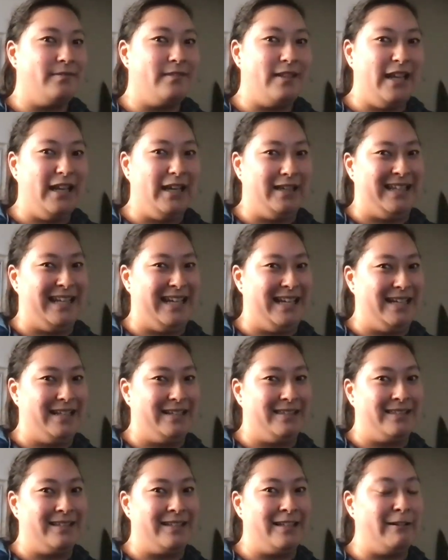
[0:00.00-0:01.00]
yeah, that
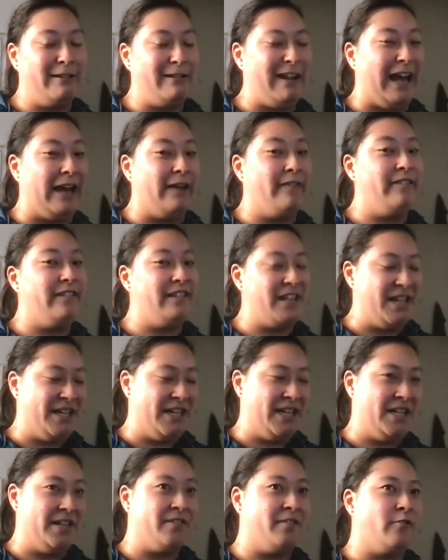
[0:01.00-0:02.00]
you're
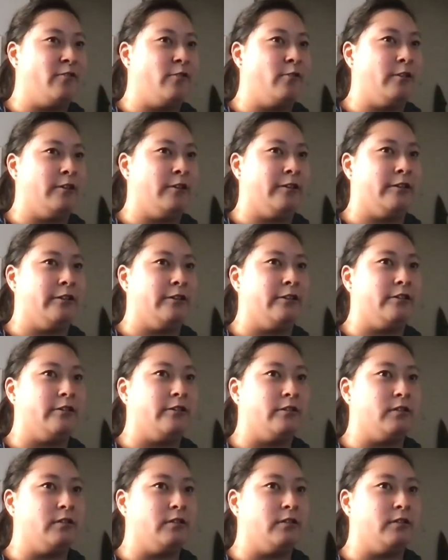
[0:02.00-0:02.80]
advocating for